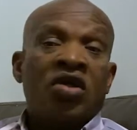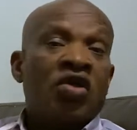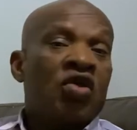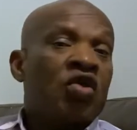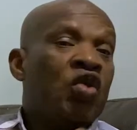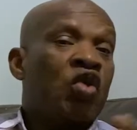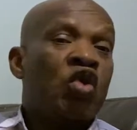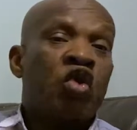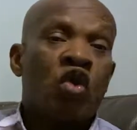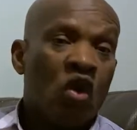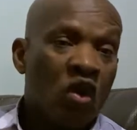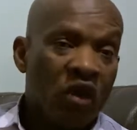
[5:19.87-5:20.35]

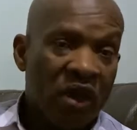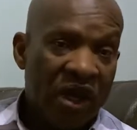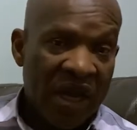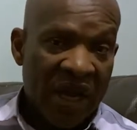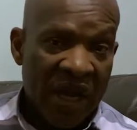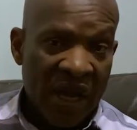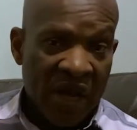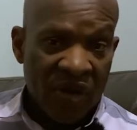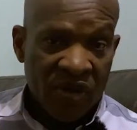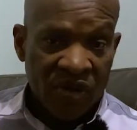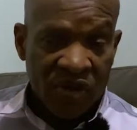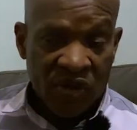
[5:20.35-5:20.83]
200
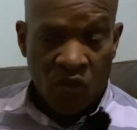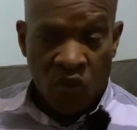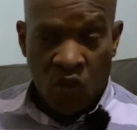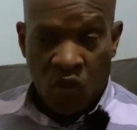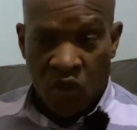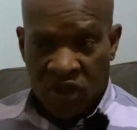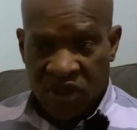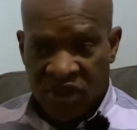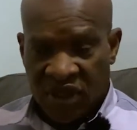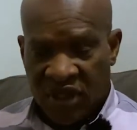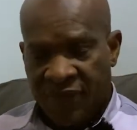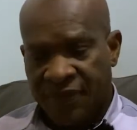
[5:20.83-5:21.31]
gallons of
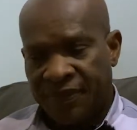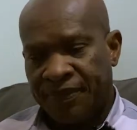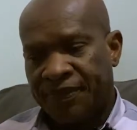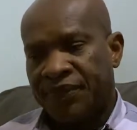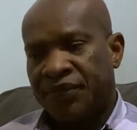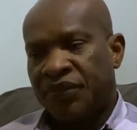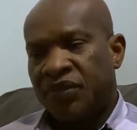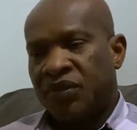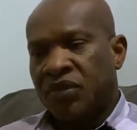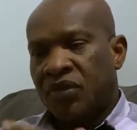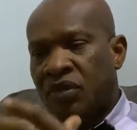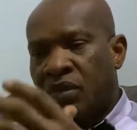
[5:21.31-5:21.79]
water.
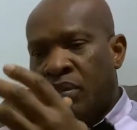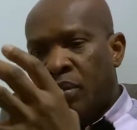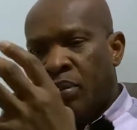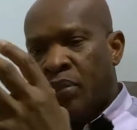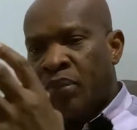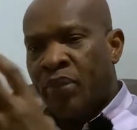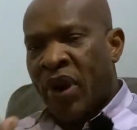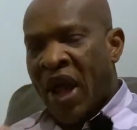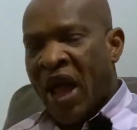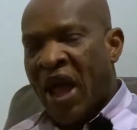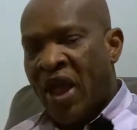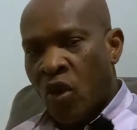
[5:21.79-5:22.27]

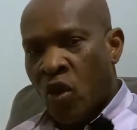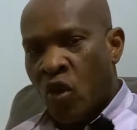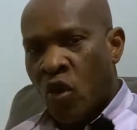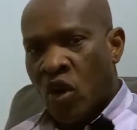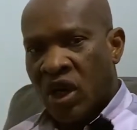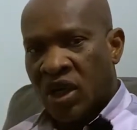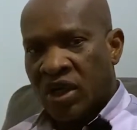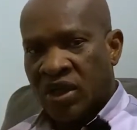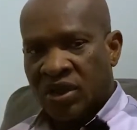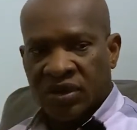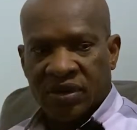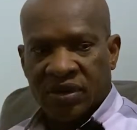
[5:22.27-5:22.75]
Buy one,